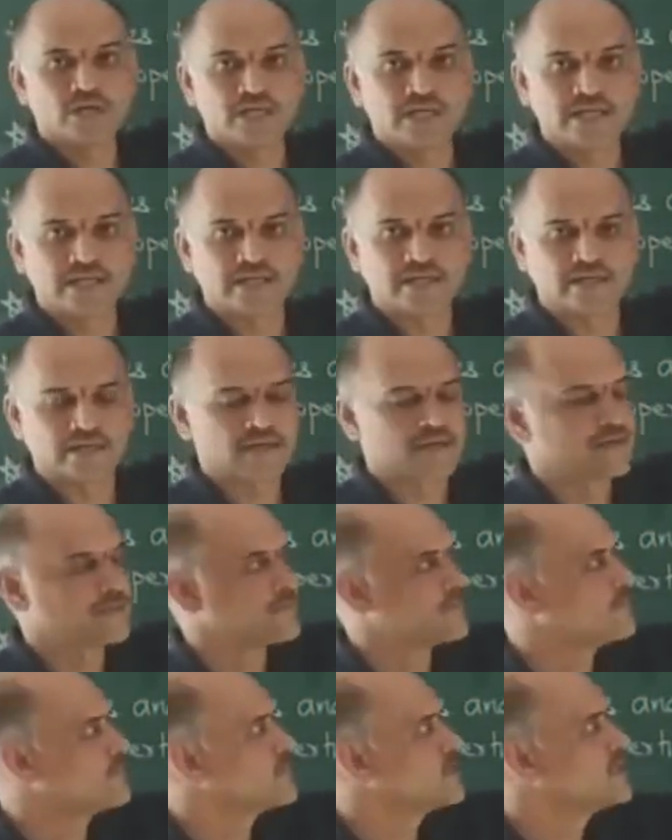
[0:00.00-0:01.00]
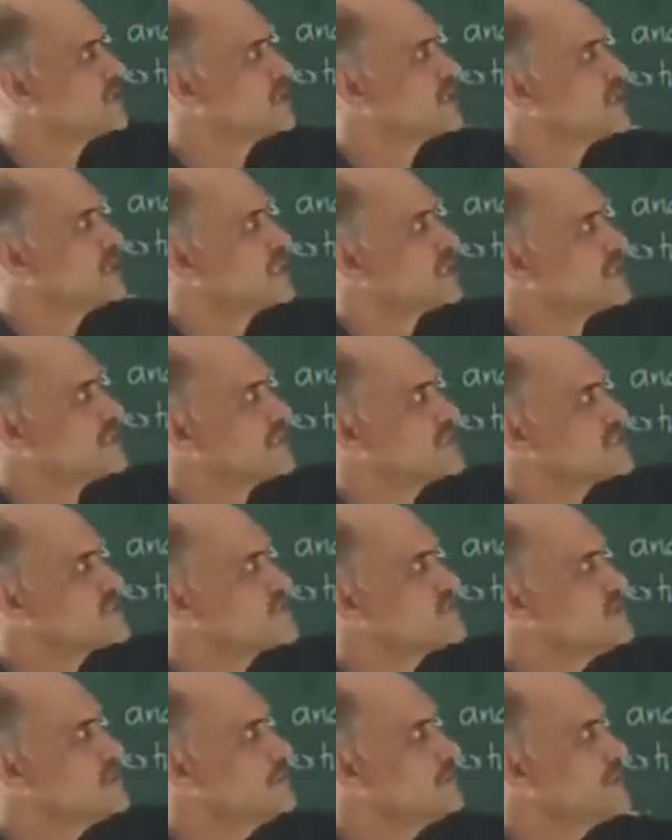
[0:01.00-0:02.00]
here.
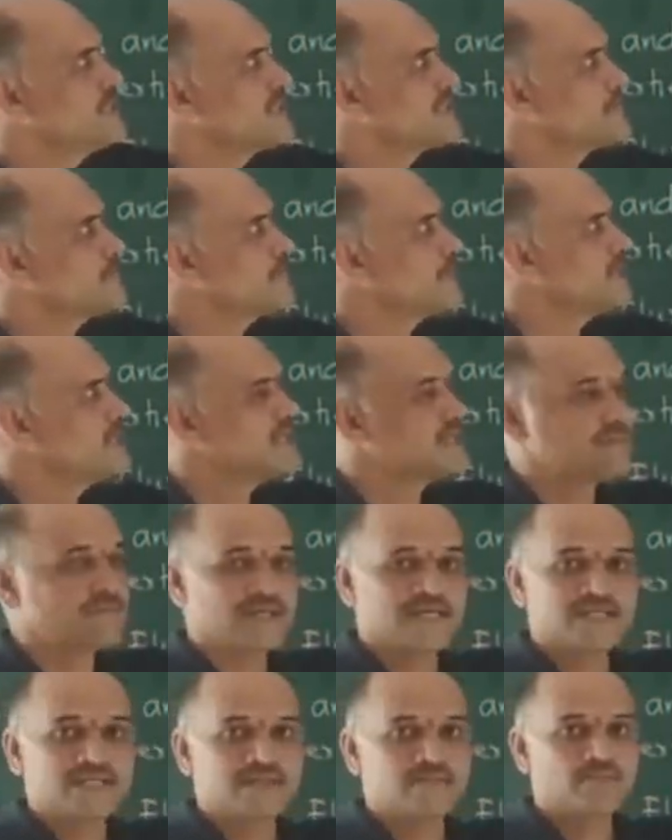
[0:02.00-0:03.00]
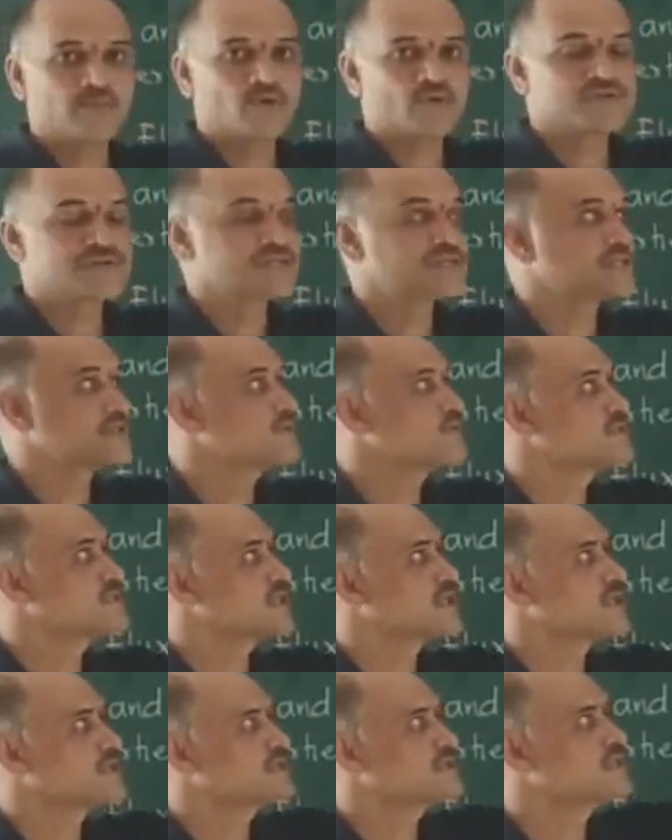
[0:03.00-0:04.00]
This will be repelled by the positive
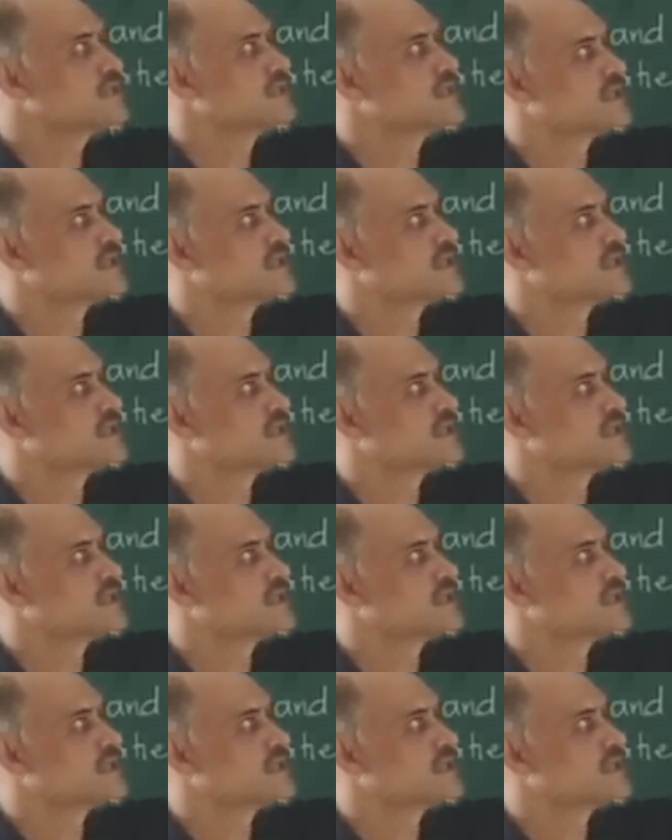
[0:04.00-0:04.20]
charge